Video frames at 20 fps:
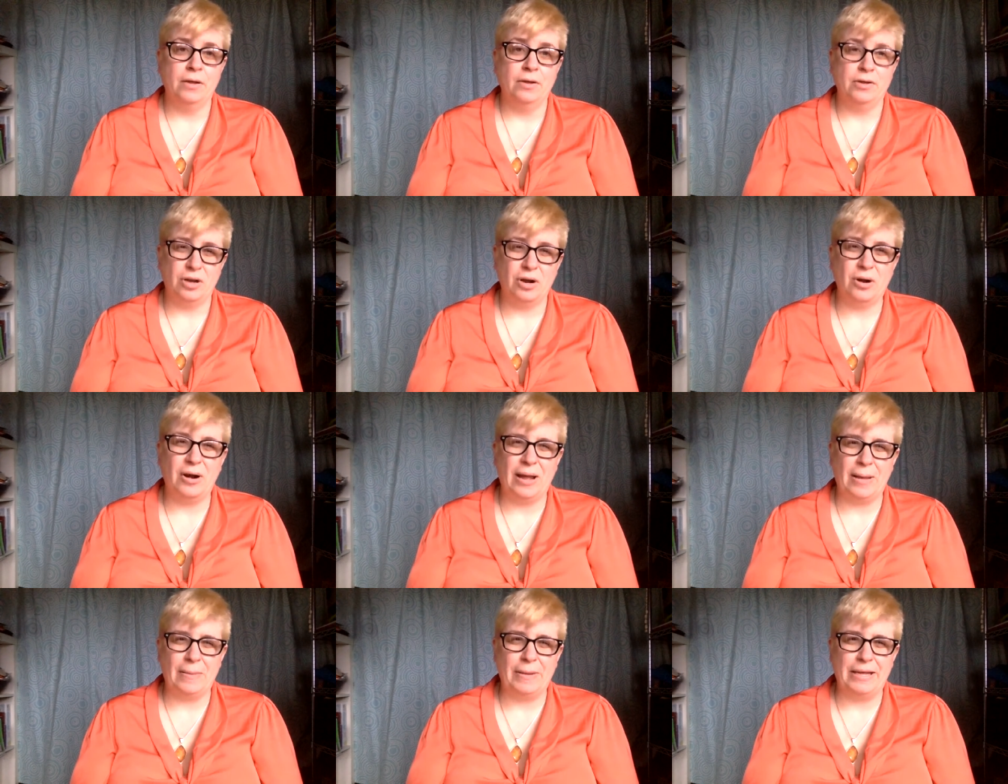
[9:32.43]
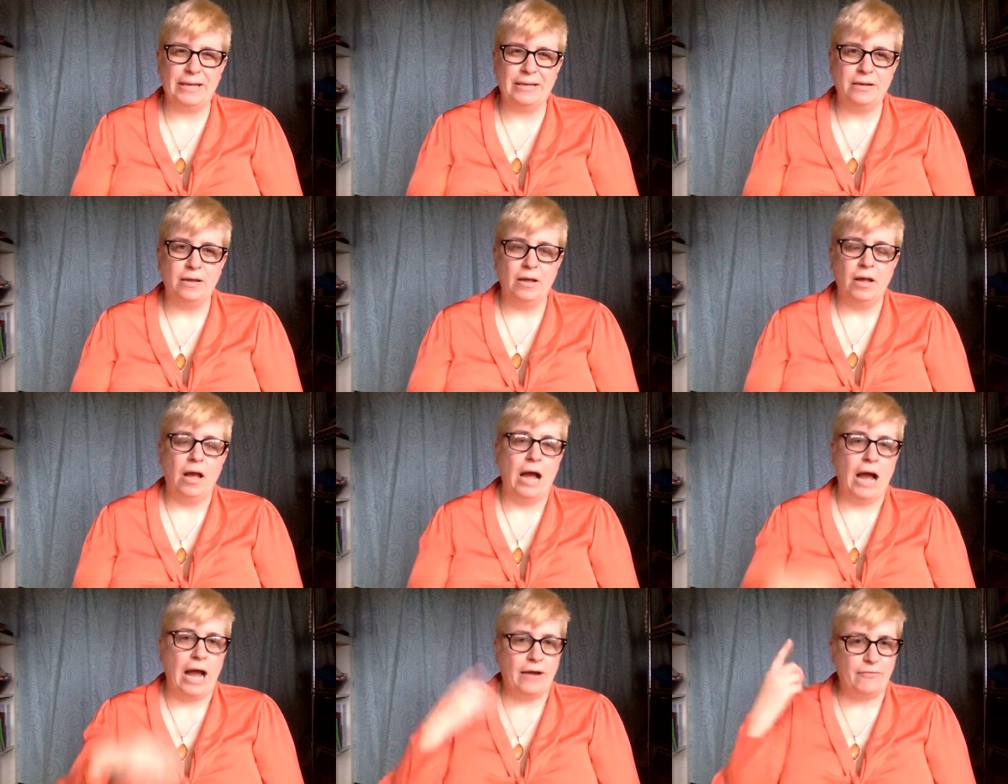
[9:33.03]
You know what I mean?
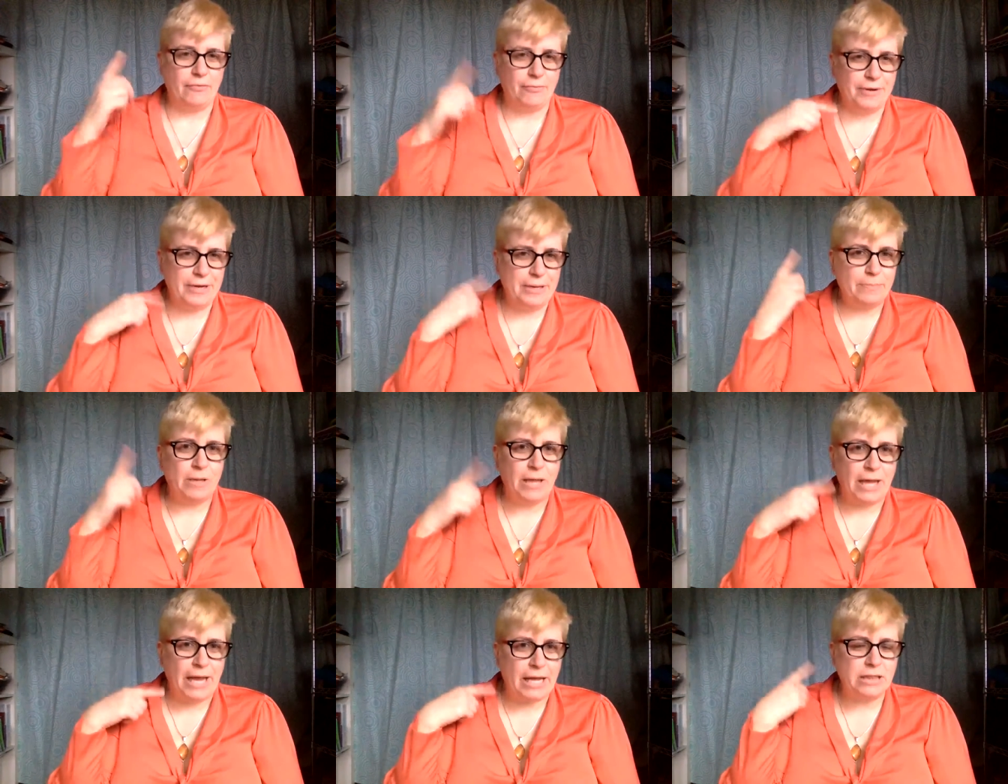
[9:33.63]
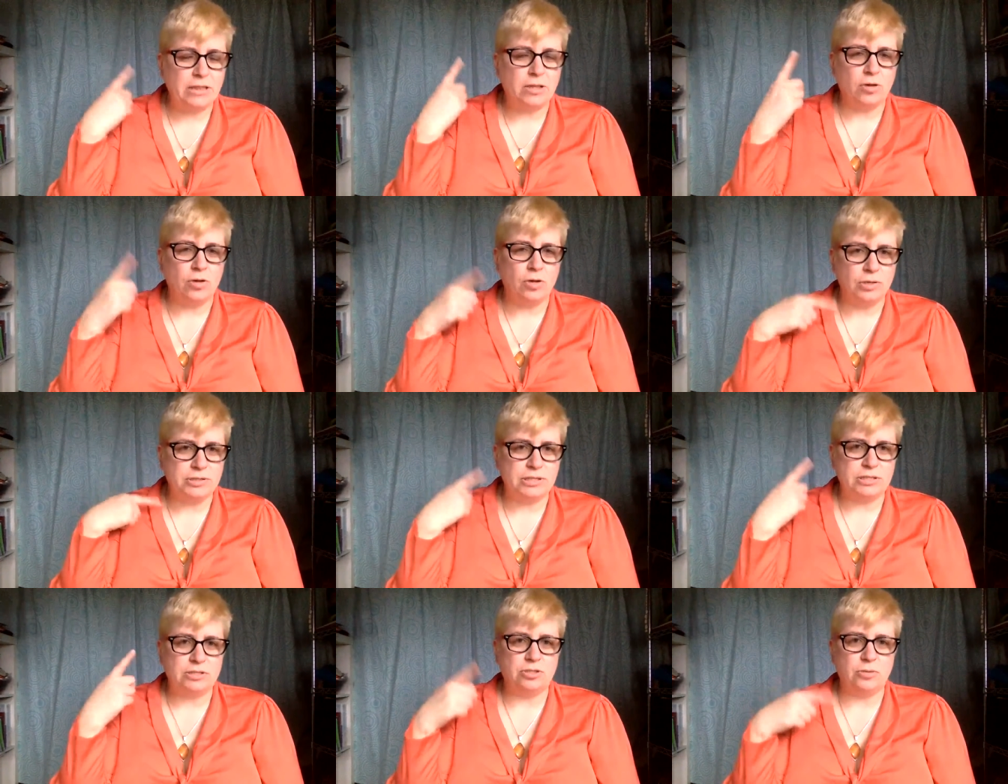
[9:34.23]
I've replayed the whole
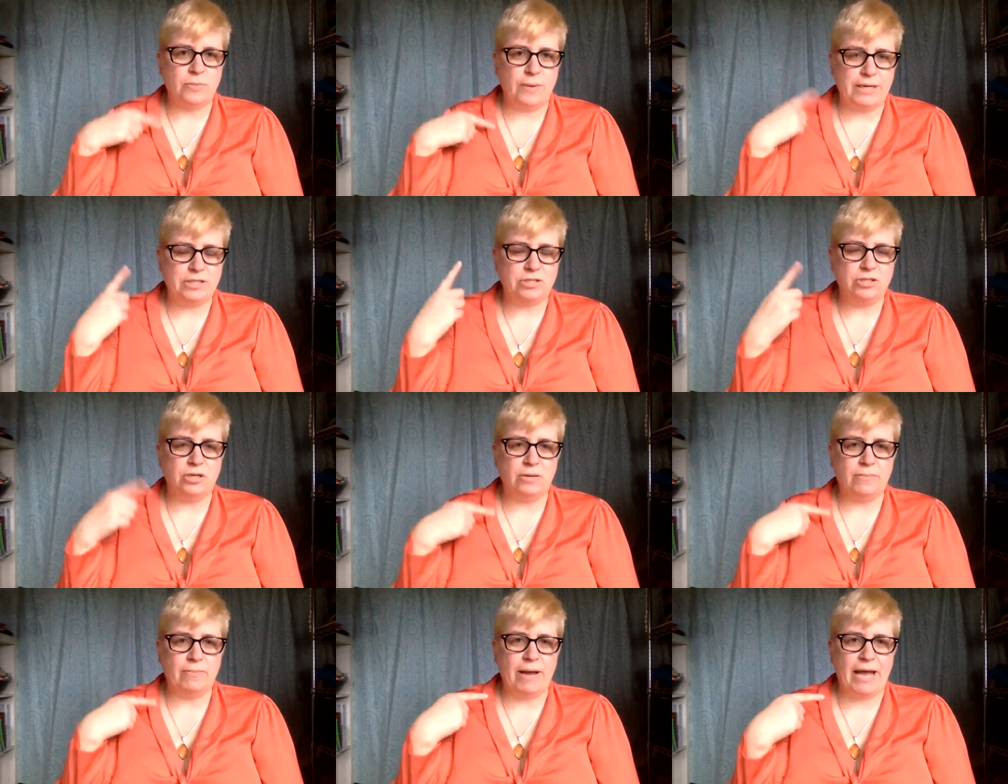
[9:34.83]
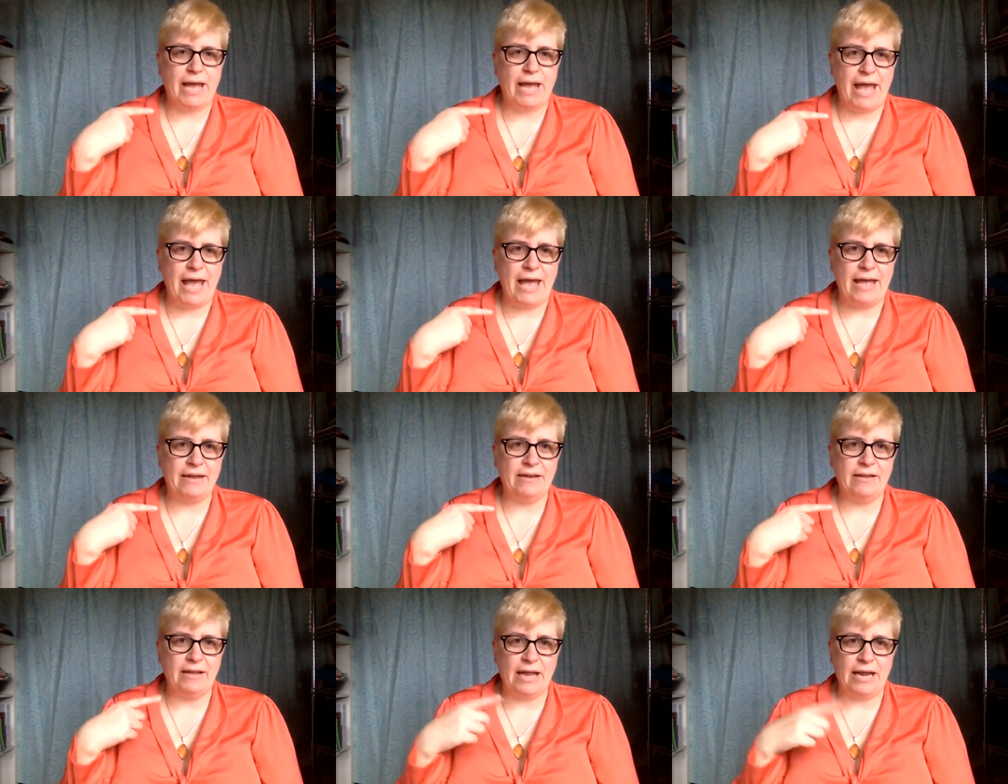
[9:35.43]
situation in my head